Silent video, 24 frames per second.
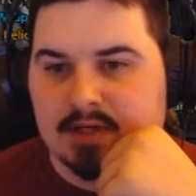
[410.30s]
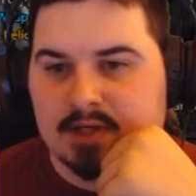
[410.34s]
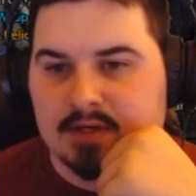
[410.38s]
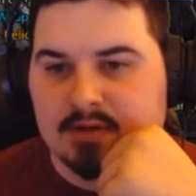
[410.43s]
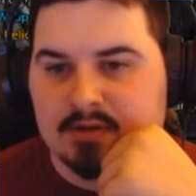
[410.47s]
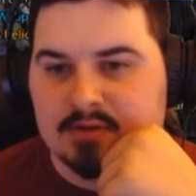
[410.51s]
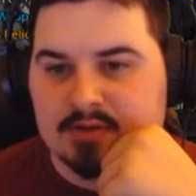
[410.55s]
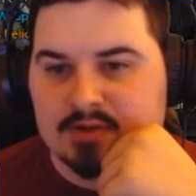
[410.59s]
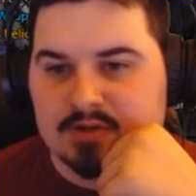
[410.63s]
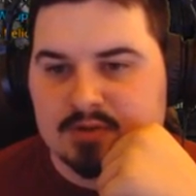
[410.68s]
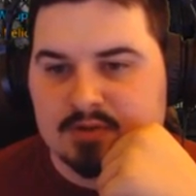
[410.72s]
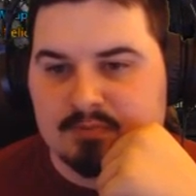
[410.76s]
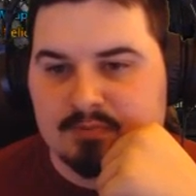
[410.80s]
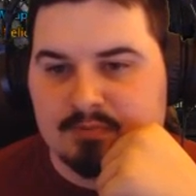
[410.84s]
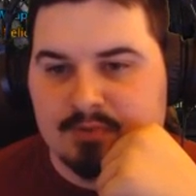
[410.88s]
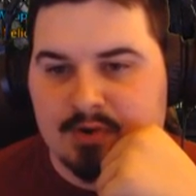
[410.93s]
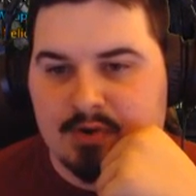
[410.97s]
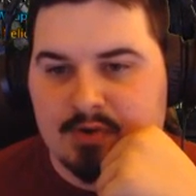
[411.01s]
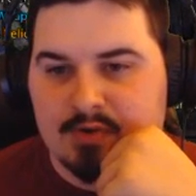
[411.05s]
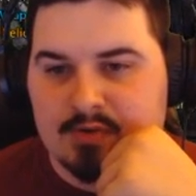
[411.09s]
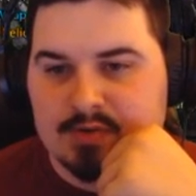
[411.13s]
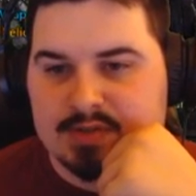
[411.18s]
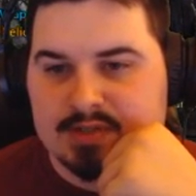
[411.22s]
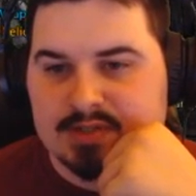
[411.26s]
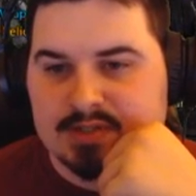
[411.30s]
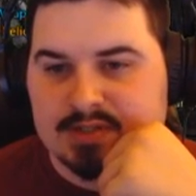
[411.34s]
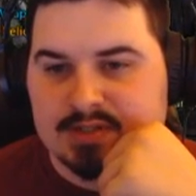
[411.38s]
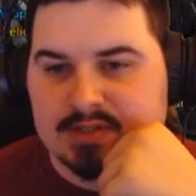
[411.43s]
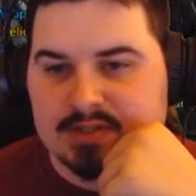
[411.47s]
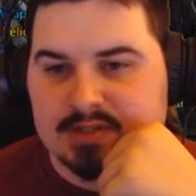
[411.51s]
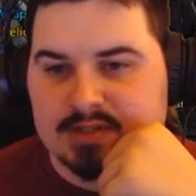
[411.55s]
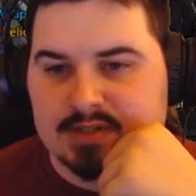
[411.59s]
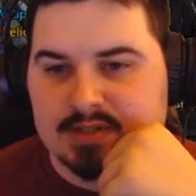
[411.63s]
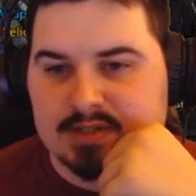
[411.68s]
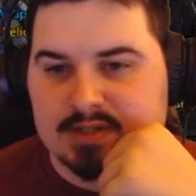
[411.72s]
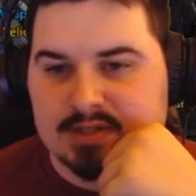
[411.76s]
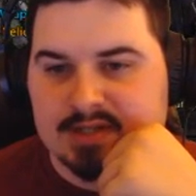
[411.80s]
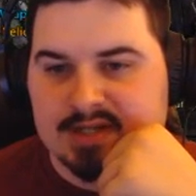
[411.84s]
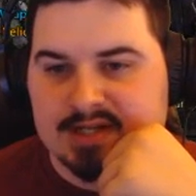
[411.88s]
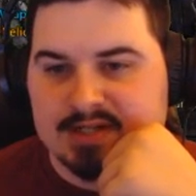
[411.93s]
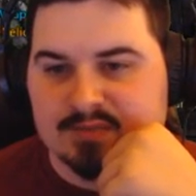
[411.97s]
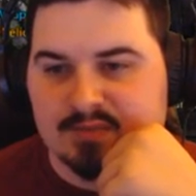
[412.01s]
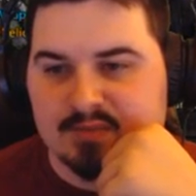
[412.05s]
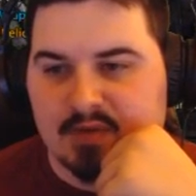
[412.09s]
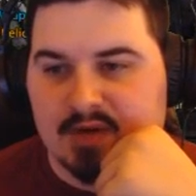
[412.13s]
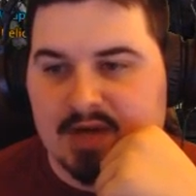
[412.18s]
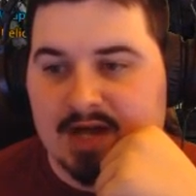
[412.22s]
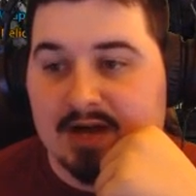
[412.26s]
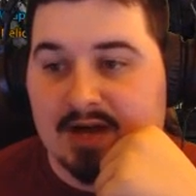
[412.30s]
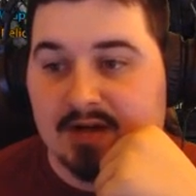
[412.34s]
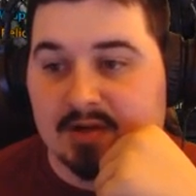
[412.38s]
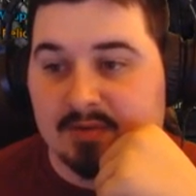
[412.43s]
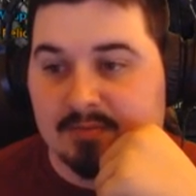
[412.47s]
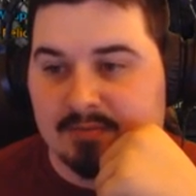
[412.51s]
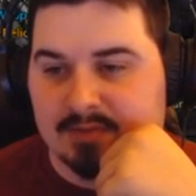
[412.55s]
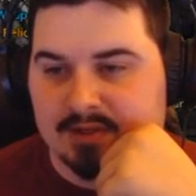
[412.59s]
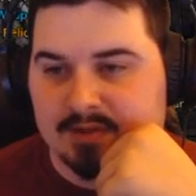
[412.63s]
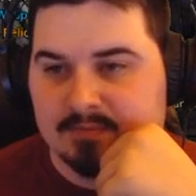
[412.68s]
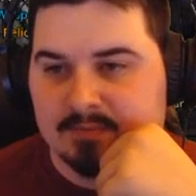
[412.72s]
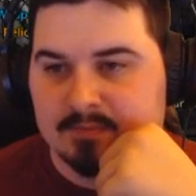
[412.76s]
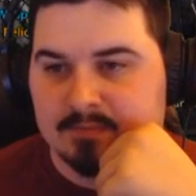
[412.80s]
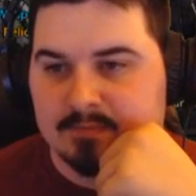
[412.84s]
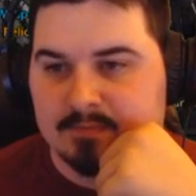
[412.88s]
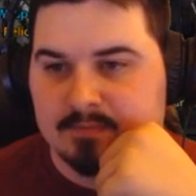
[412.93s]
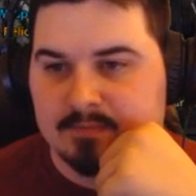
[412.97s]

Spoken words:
Caduceus burst. That's for alchemy.